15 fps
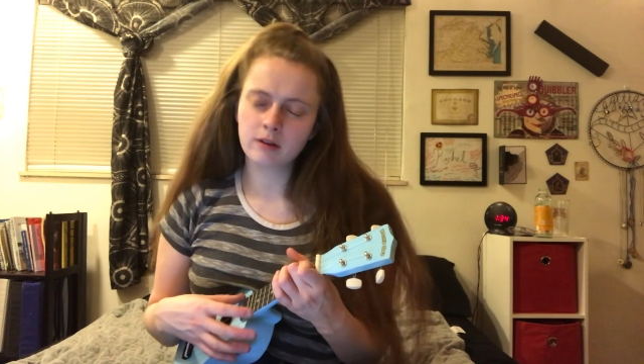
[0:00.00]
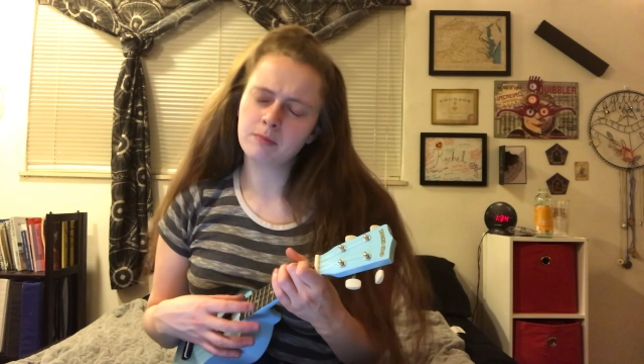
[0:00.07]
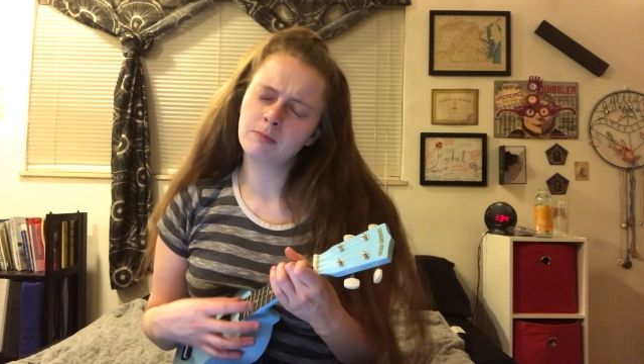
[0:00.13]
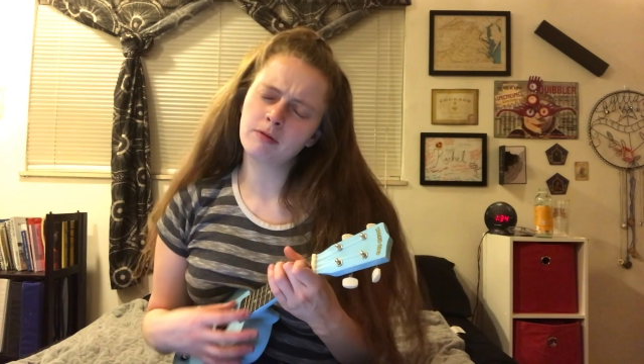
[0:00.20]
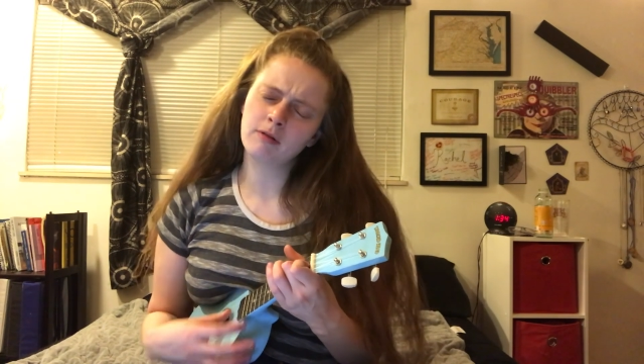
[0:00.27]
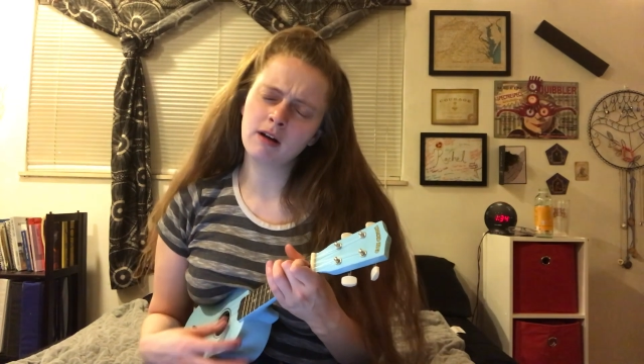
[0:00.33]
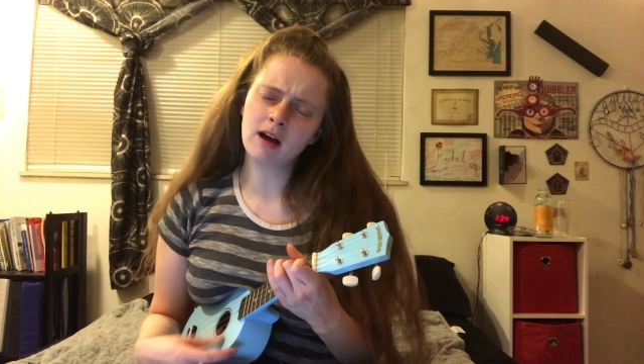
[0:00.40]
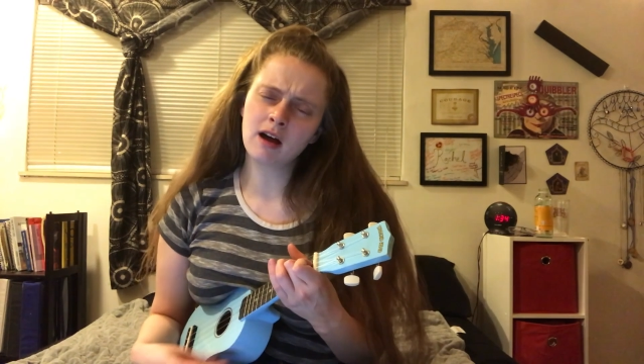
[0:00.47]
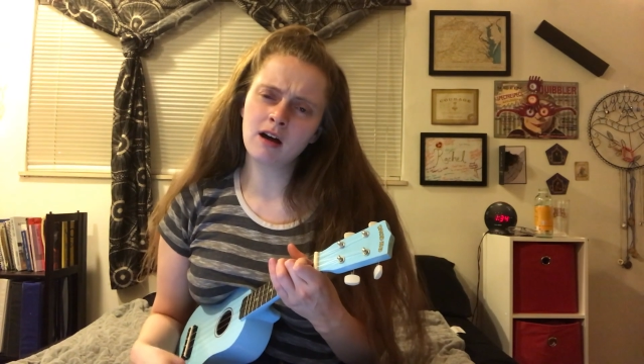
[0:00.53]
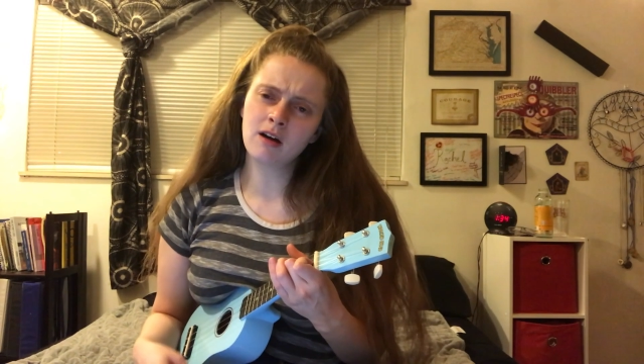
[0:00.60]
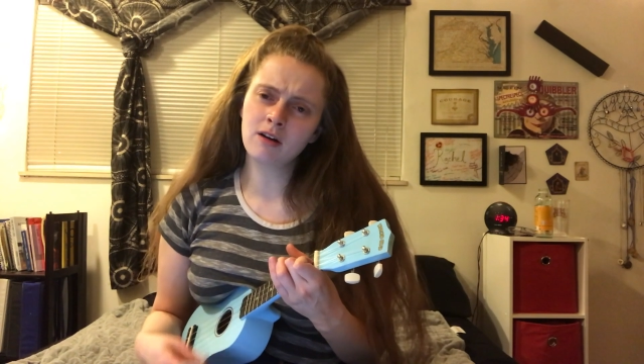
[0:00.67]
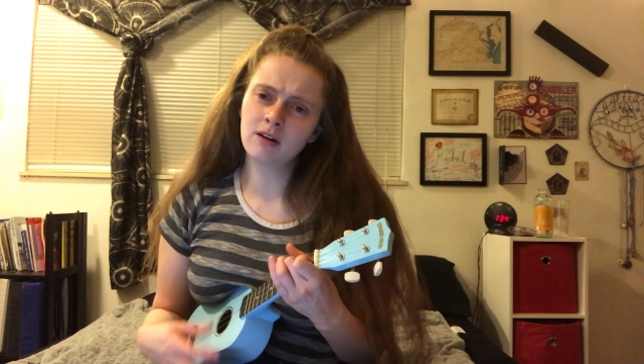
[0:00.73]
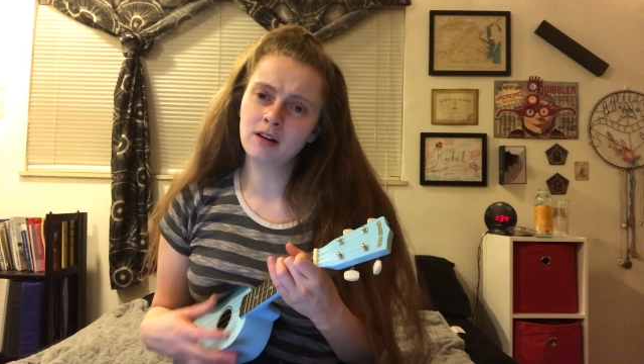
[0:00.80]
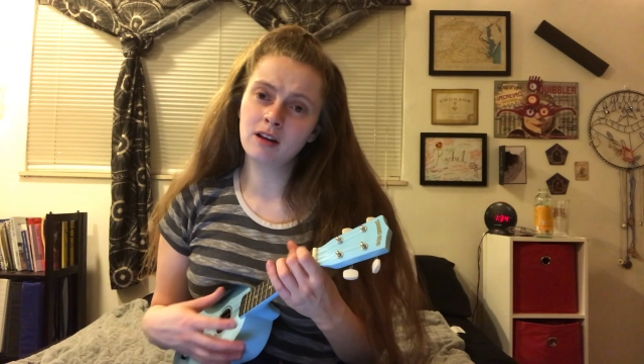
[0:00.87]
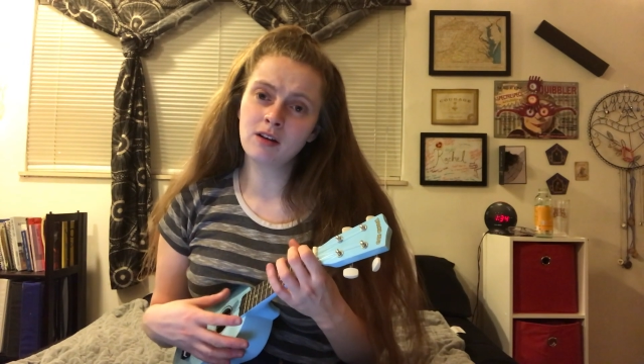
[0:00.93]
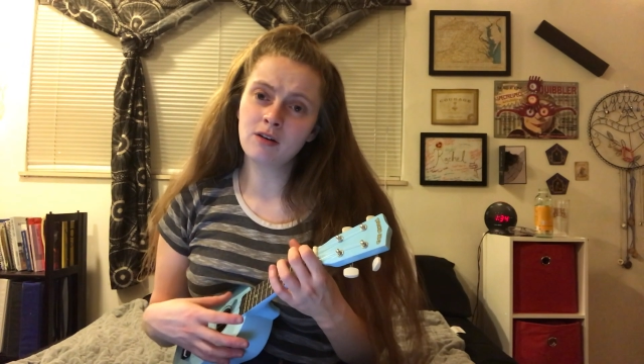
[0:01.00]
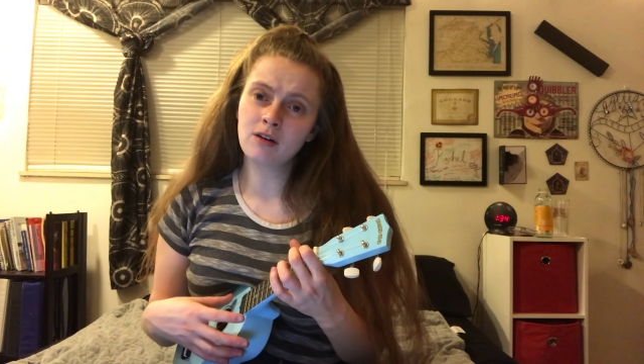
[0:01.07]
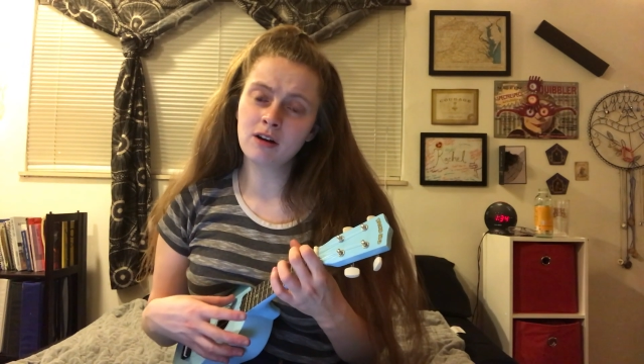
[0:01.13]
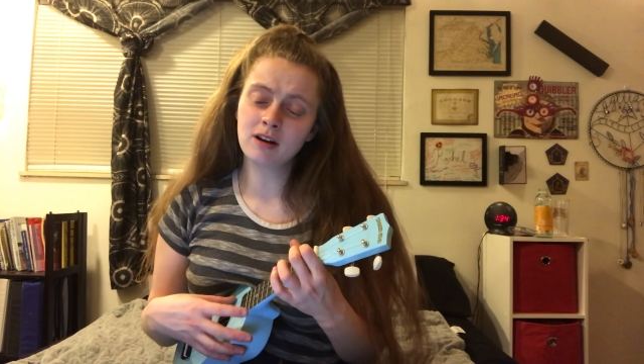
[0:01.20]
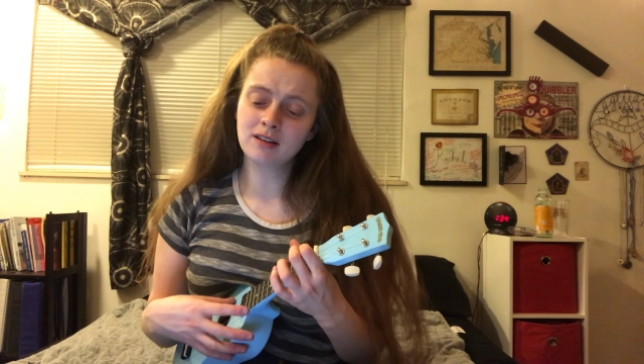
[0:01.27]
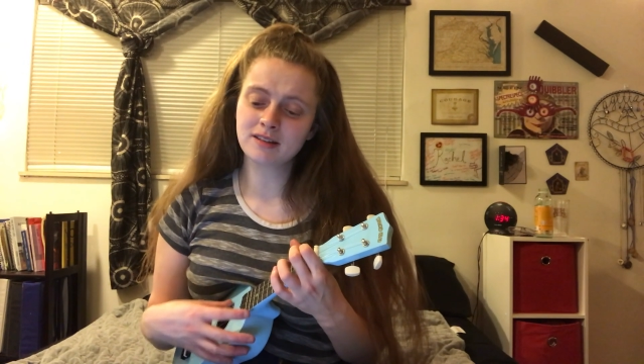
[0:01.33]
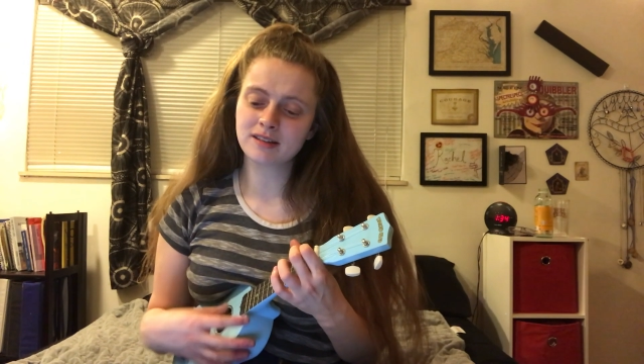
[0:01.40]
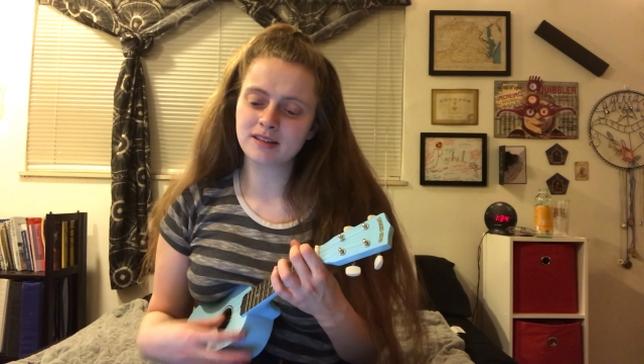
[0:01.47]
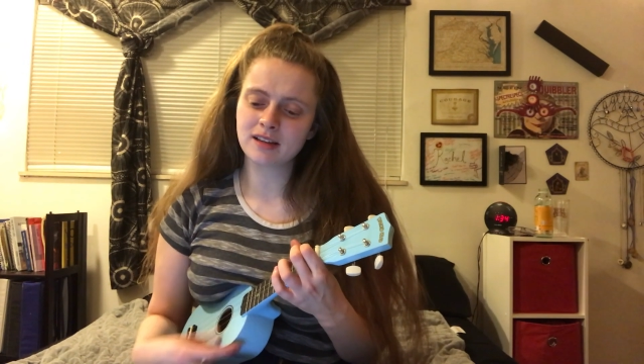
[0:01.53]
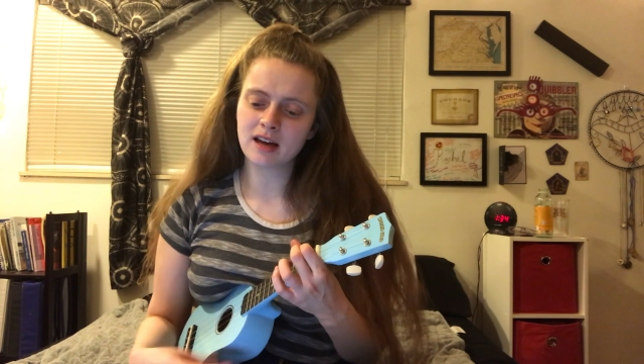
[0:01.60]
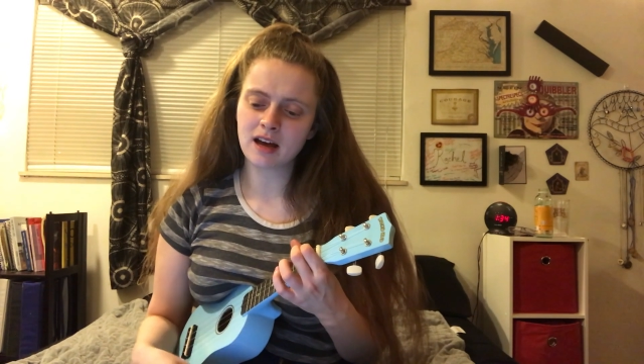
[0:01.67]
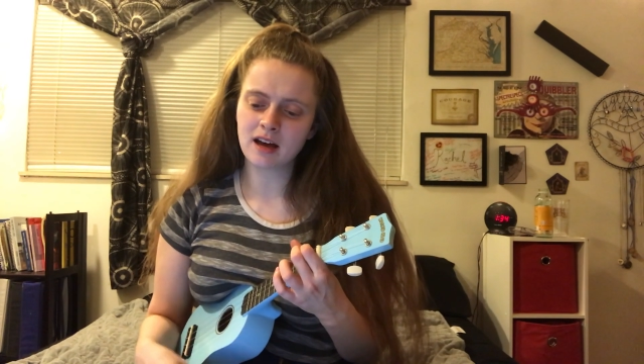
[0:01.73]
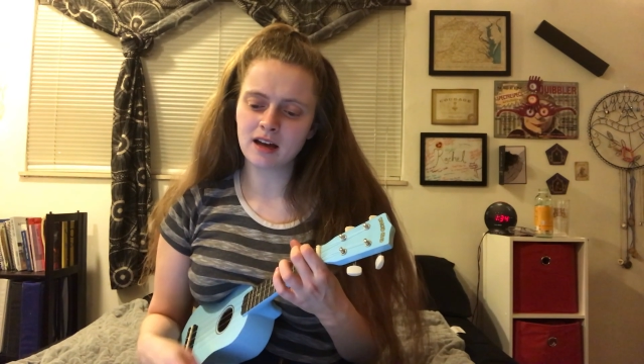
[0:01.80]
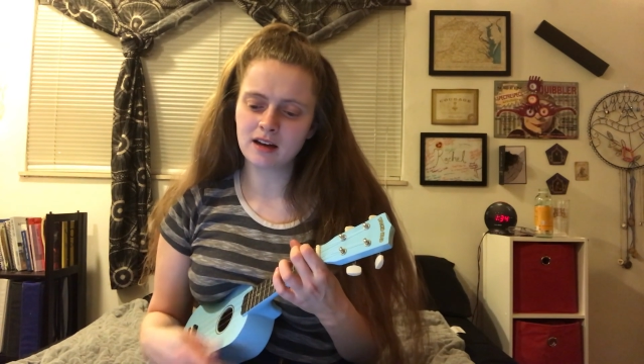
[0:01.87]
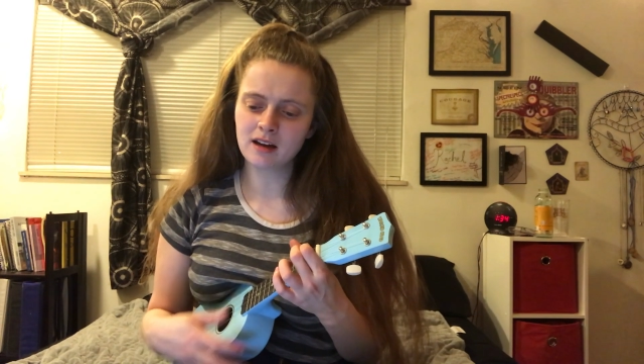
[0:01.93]
the proud lord
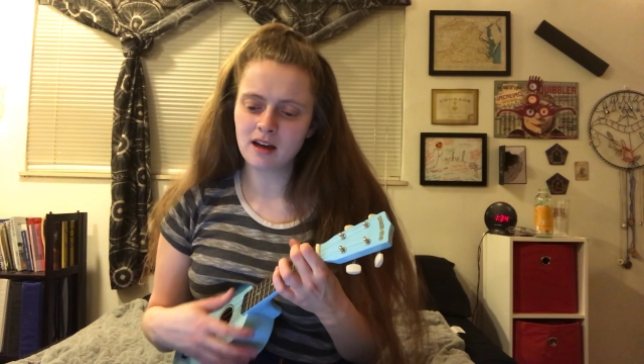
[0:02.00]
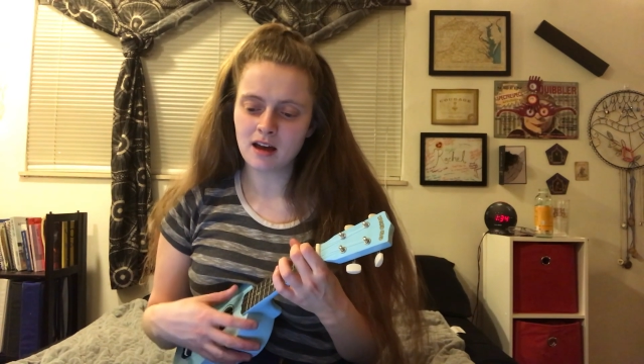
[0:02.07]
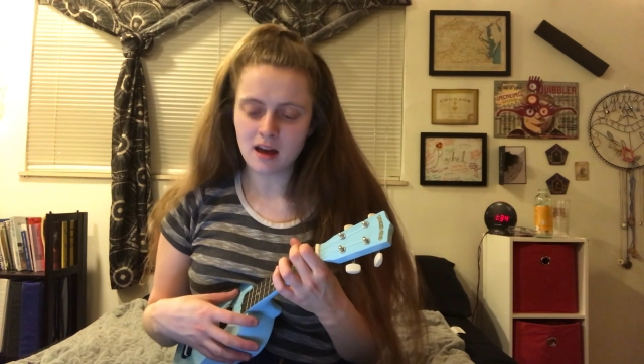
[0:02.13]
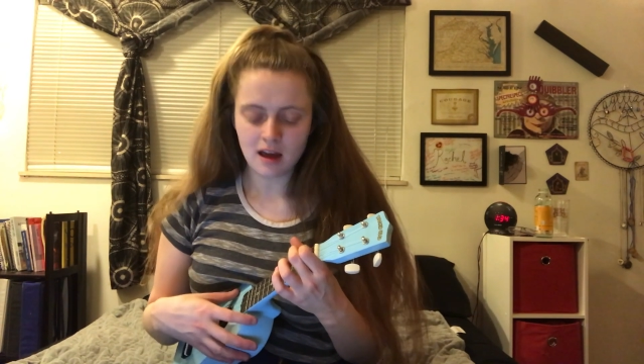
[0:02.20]
said,